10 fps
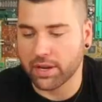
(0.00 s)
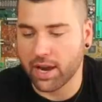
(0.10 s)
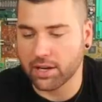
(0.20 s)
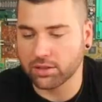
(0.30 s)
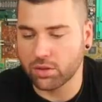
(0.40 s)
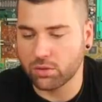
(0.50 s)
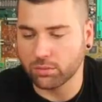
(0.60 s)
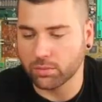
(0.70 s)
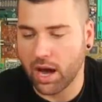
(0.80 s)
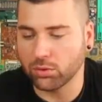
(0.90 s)
Ricardo,
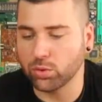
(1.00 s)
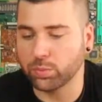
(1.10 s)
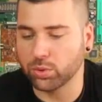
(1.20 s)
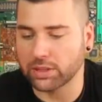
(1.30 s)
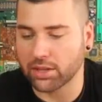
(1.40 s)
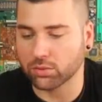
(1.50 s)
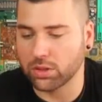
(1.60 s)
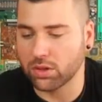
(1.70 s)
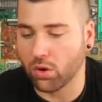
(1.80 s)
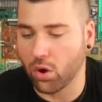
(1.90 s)
how to put
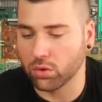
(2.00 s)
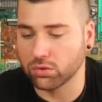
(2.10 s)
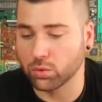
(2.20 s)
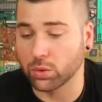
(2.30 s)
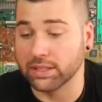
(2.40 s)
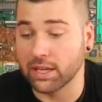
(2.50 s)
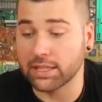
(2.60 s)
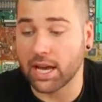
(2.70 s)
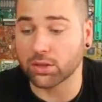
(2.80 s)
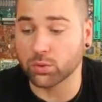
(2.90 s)
Arduino code to a
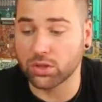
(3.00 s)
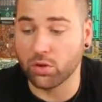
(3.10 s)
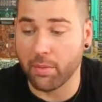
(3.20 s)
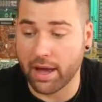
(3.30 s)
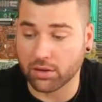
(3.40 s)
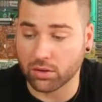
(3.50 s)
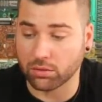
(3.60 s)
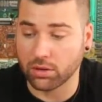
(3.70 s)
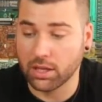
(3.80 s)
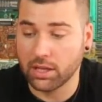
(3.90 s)
non-Arduino
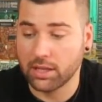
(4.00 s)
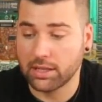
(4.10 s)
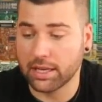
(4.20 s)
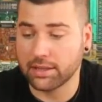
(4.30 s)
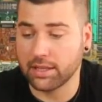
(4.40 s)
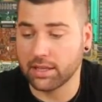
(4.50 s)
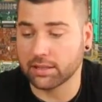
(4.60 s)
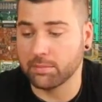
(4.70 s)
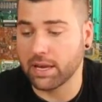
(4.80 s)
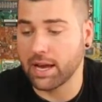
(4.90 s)
micro, like the
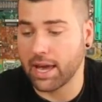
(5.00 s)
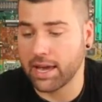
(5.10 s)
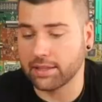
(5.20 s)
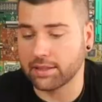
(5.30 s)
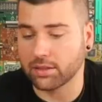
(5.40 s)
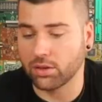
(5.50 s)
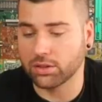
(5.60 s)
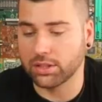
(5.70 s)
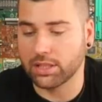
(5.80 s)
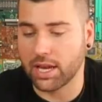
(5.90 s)
Atmega 8
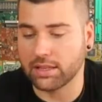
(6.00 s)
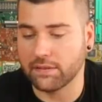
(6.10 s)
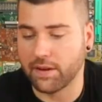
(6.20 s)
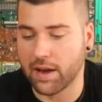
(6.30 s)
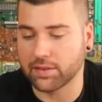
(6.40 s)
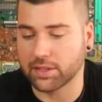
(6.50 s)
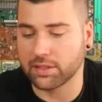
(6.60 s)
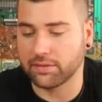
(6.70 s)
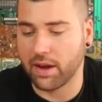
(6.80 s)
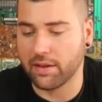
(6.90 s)
or the
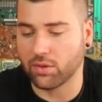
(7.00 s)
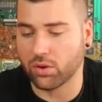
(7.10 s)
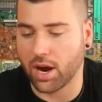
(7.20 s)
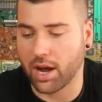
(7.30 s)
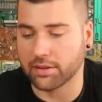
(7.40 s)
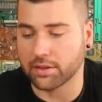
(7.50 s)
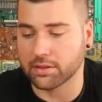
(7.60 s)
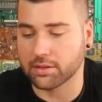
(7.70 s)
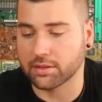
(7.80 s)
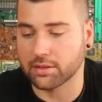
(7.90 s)
8535 or
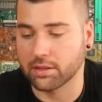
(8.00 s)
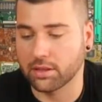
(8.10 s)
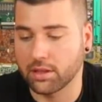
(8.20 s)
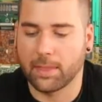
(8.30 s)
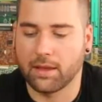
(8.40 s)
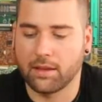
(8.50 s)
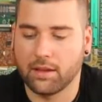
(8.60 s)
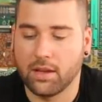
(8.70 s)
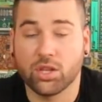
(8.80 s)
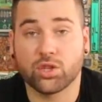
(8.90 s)
others.
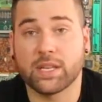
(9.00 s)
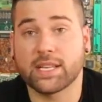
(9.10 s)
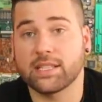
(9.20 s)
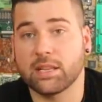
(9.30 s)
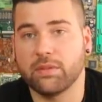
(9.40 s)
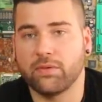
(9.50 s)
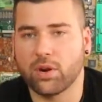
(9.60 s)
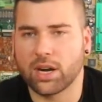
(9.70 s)
So as I said before,